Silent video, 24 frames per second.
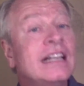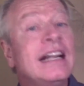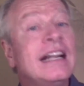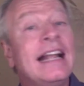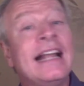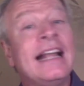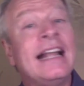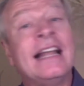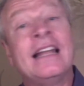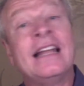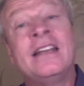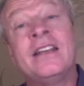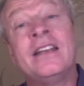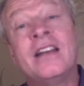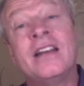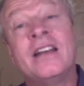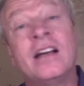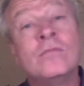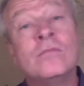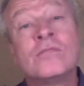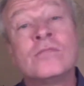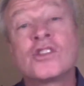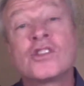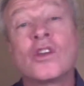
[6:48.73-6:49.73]
And
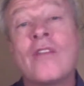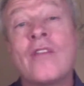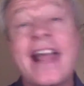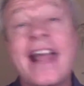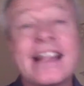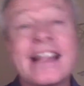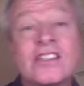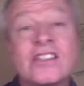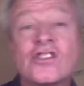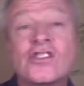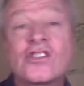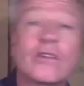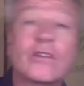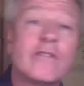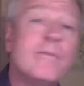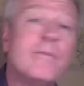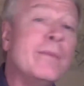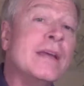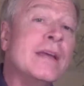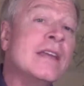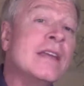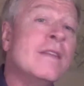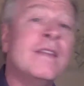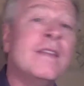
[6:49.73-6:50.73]
so that's sort of
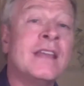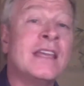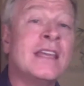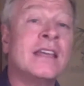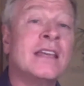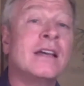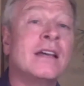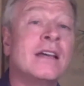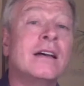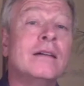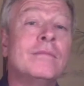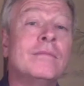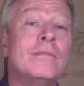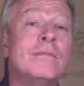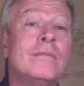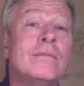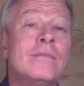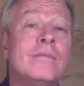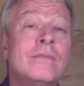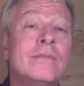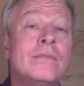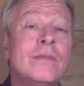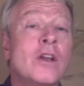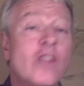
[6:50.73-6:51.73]
been the
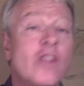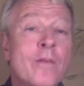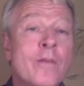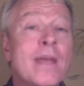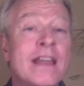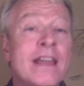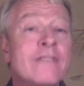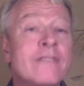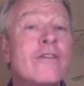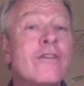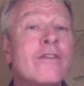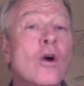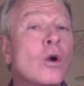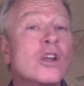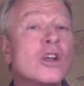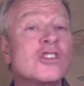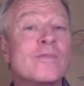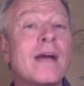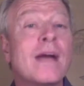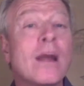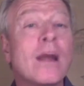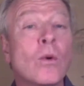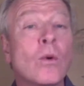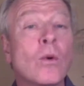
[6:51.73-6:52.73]
main focus of
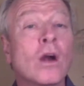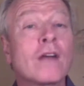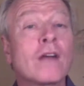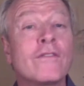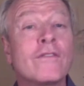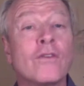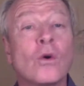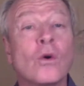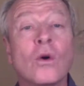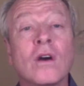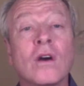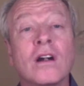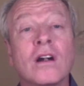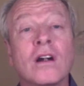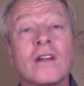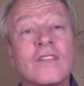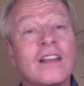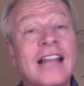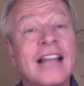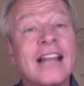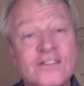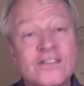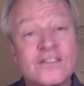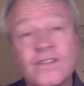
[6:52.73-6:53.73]
my work for the
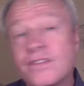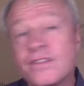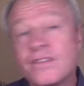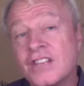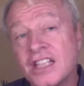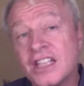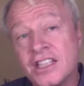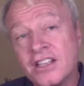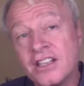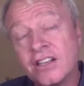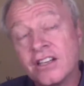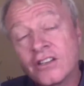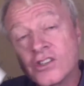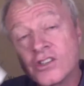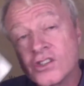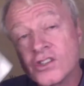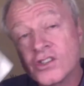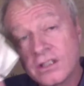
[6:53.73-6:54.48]
last 15 years.